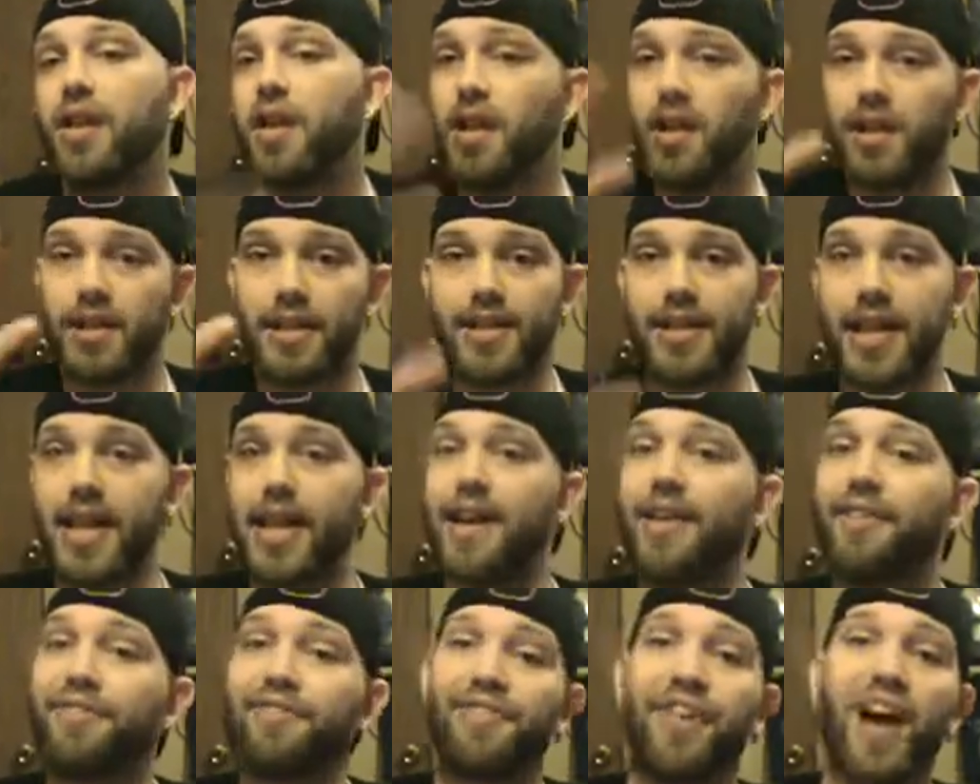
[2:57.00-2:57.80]

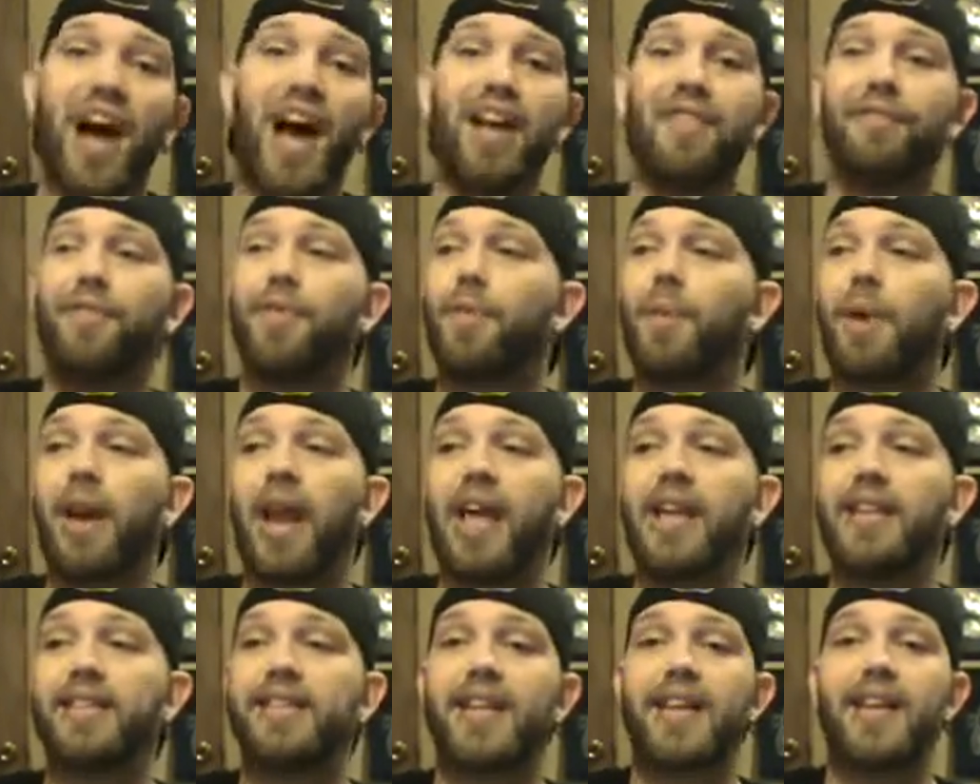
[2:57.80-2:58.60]
Cena, fine. If you want to
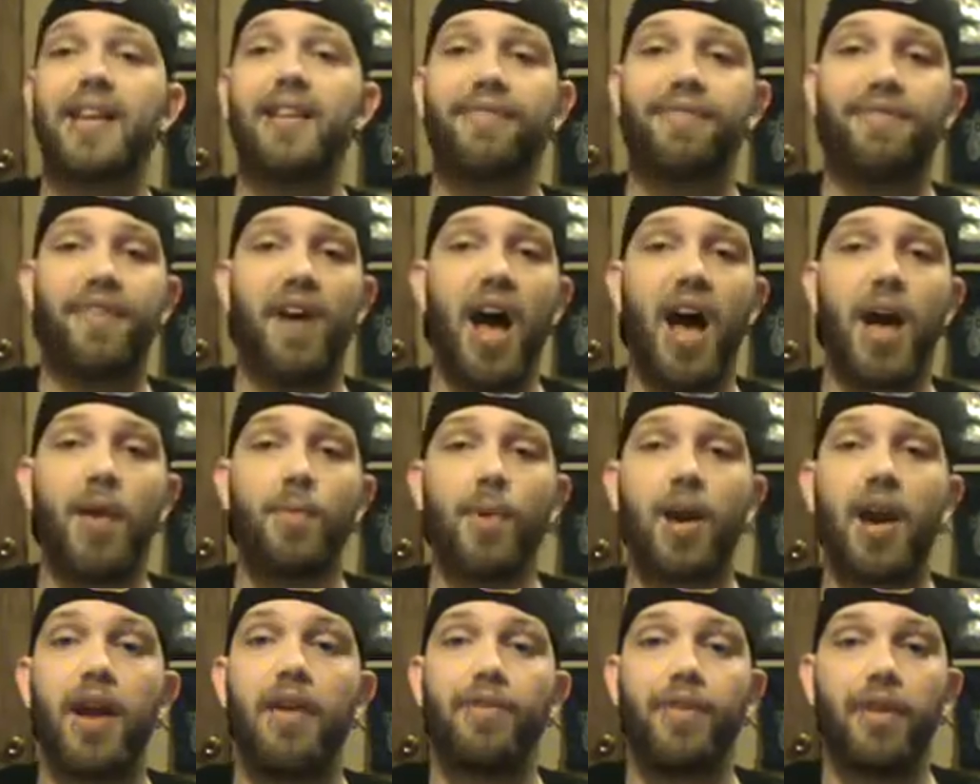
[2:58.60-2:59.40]
hate Cena, fine.
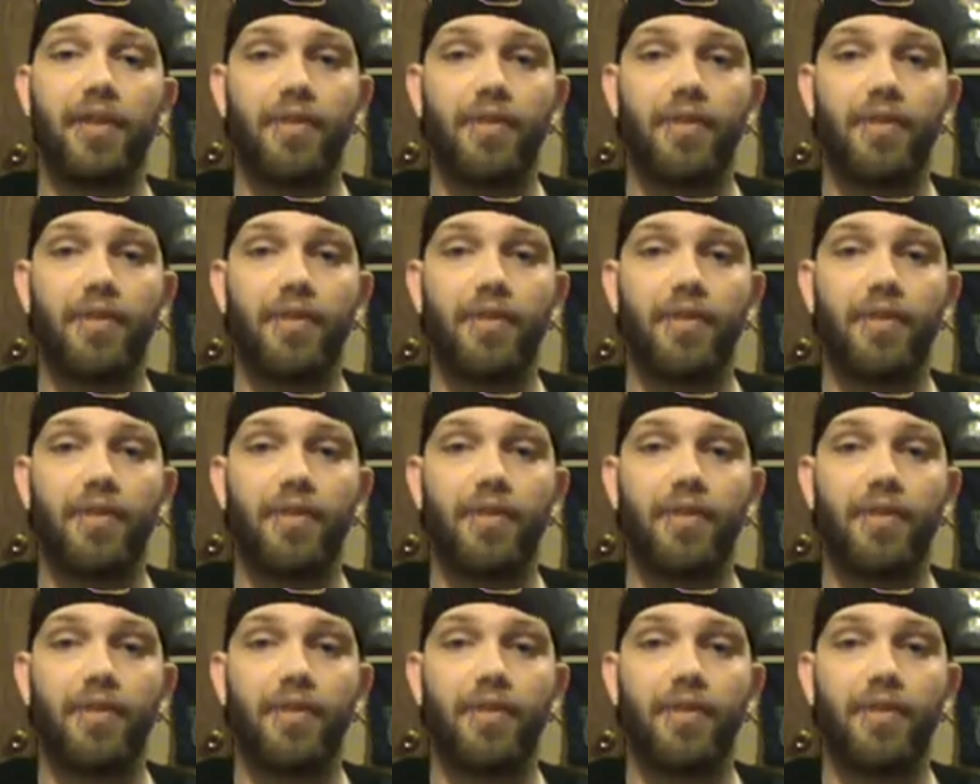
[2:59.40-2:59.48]
Whatever.